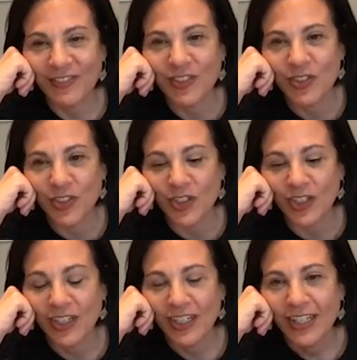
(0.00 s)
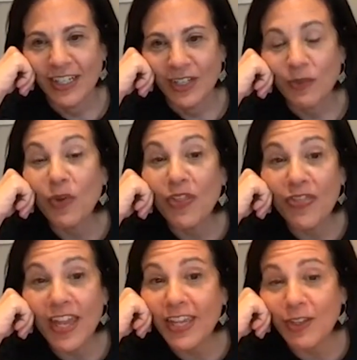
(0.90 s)
For sure. Well,
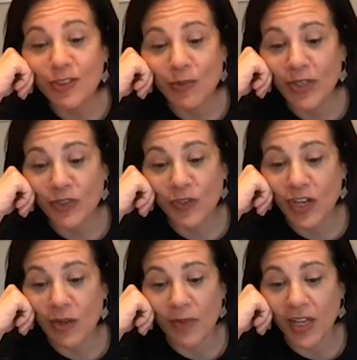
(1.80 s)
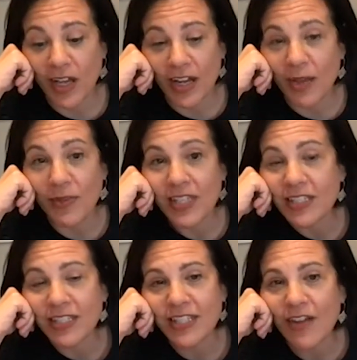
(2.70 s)
thank you so much for coming on. I mean,
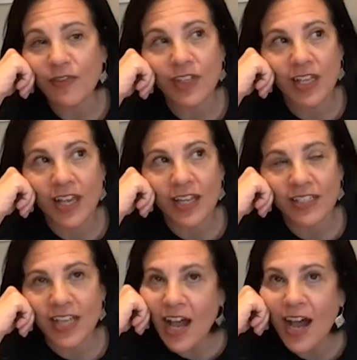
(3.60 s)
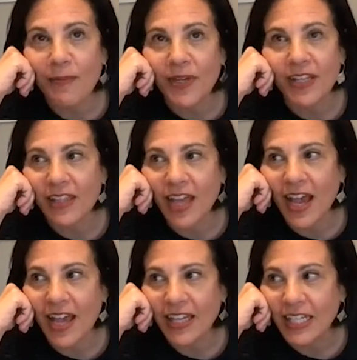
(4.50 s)
this is definitely a topic
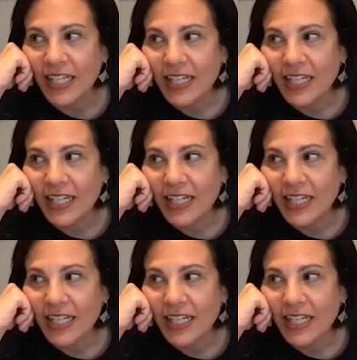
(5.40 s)
that